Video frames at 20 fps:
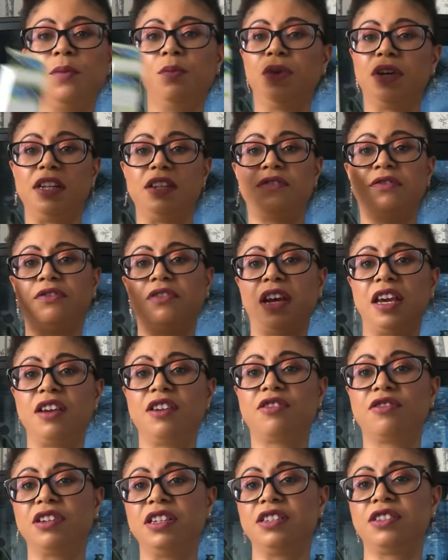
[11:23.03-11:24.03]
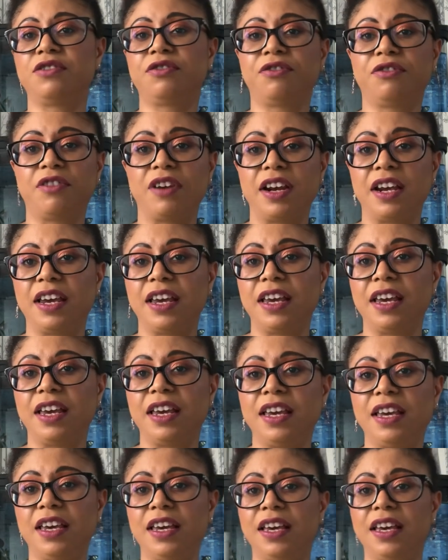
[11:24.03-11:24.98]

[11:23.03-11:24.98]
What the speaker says: But it's fragrance free,